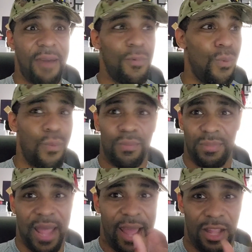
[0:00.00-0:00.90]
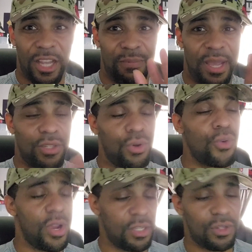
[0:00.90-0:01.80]
having that clutch being so
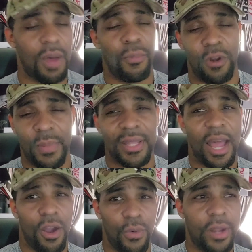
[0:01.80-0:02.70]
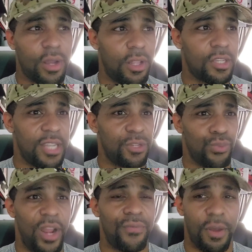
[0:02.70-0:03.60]
aggressive. So I'm going to be downgrading the clutch
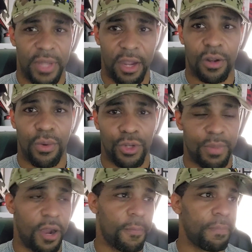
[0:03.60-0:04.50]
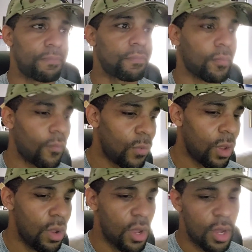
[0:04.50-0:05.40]
that's rated for up to 800 horsepower.
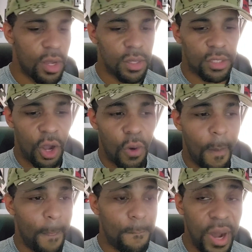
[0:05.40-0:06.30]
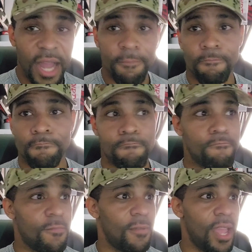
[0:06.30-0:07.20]
So, but
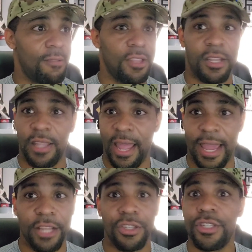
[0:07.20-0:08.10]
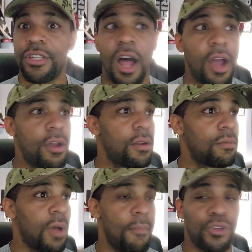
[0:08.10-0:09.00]
the engine stock,
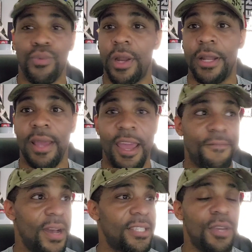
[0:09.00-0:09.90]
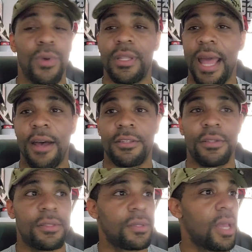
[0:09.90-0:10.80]
I'm just running FIC
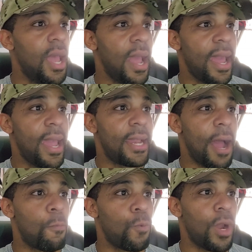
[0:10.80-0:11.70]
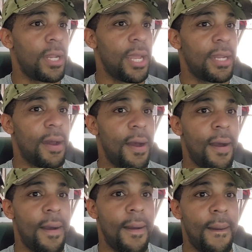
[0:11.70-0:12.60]
1000s and I'm running
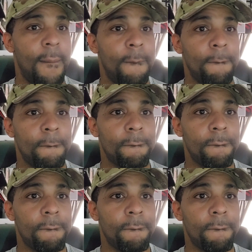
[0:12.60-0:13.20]
um,